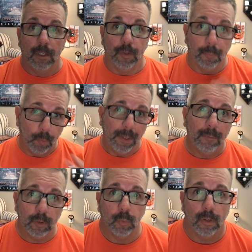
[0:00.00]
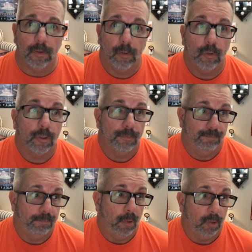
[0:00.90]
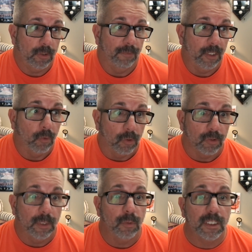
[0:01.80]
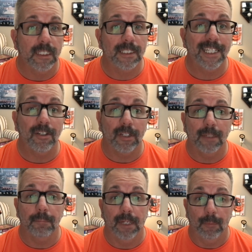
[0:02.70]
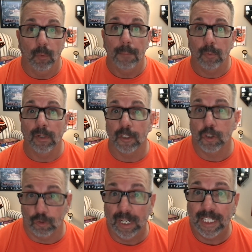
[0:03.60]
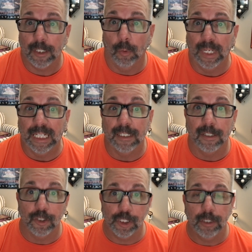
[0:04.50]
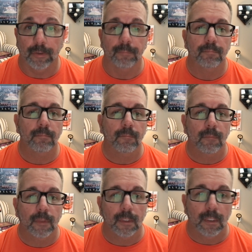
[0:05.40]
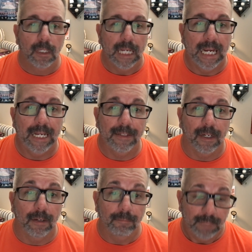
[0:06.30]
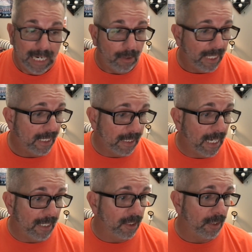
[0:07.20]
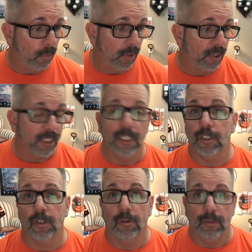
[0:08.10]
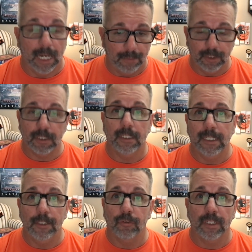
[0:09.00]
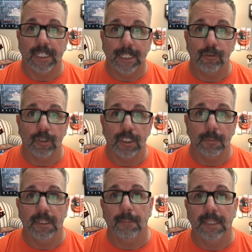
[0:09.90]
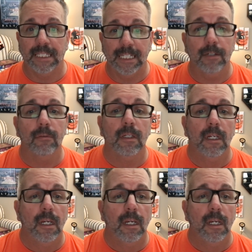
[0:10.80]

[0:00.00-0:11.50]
The bullpen was one of those parts of the Orioles that was considered at one point a strength going into this year. And now I can kind of see where it's a concern. Obviously, the injury to Kittredge has been a big deal.